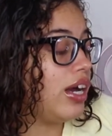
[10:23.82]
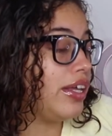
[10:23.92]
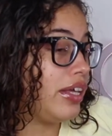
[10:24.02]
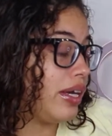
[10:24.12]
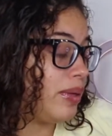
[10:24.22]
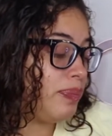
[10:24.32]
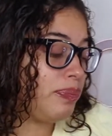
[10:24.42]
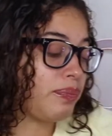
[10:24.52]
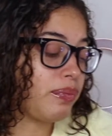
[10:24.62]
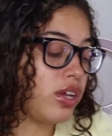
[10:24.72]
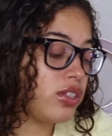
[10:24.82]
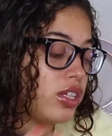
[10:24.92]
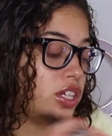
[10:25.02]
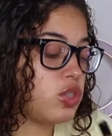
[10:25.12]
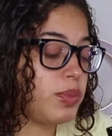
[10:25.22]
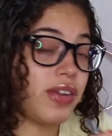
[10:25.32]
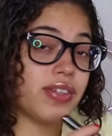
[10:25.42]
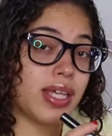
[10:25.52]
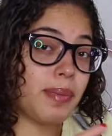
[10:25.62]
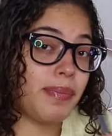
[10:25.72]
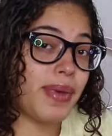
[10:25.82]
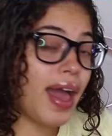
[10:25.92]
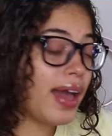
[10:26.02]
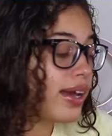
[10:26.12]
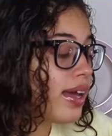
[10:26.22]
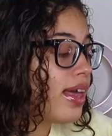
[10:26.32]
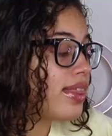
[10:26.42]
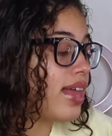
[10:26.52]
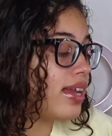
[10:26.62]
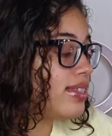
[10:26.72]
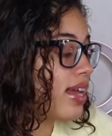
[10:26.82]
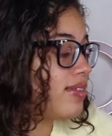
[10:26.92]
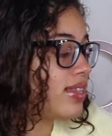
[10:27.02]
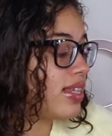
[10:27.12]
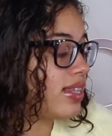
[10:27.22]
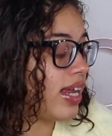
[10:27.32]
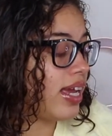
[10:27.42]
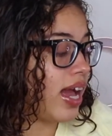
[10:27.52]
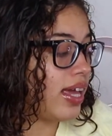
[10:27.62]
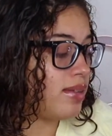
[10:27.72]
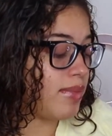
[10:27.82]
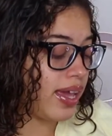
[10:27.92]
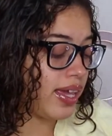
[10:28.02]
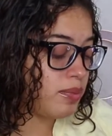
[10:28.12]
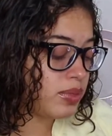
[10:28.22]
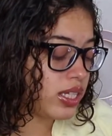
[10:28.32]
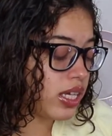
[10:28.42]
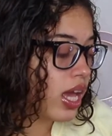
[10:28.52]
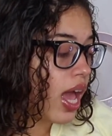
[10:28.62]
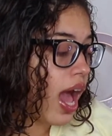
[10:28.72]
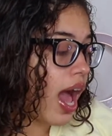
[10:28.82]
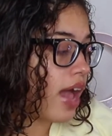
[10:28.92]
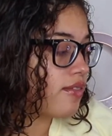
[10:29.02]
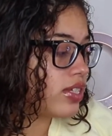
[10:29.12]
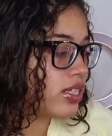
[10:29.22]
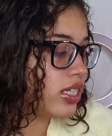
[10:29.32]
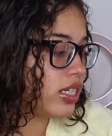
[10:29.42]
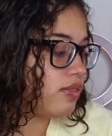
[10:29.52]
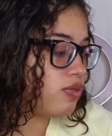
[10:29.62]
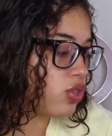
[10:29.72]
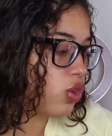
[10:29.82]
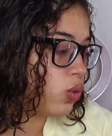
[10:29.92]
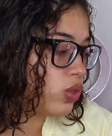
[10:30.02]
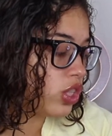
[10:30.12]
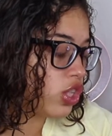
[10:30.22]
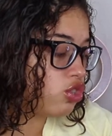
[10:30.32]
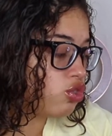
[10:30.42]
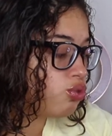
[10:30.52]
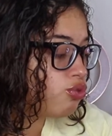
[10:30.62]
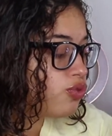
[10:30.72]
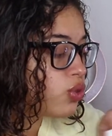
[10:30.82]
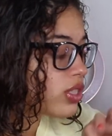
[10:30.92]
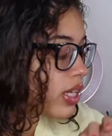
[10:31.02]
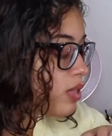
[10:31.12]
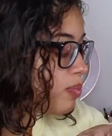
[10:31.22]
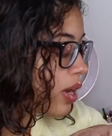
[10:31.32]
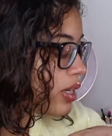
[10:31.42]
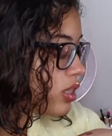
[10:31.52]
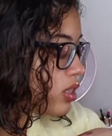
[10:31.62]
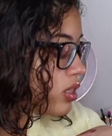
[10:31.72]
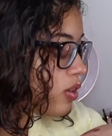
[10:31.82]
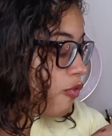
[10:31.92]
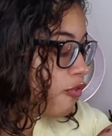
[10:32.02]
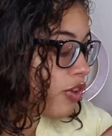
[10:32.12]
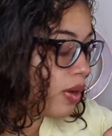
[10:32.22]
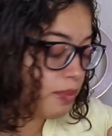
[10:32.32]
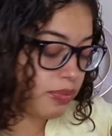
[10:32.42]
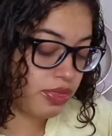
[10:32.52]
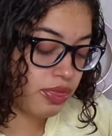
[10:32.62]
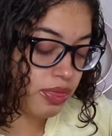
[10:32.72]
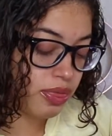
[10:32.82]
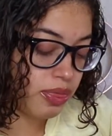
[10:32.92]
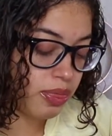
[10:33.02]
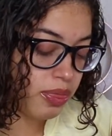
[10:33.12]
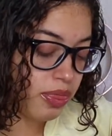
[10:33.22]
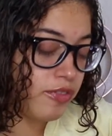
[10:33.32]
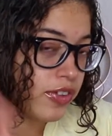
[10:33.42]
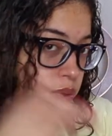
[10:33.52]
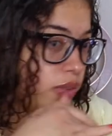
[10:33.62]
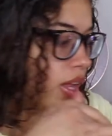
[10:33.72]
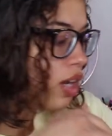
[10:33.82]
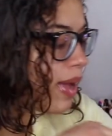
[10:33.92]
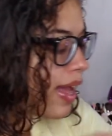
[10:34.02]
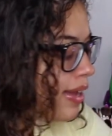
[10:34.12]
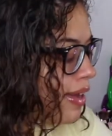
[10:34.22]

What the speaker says: Yeah, so let's just put everything back. That is everything that I got in my Ipsy. I received only 2 full-size products from the Fit $12 bag.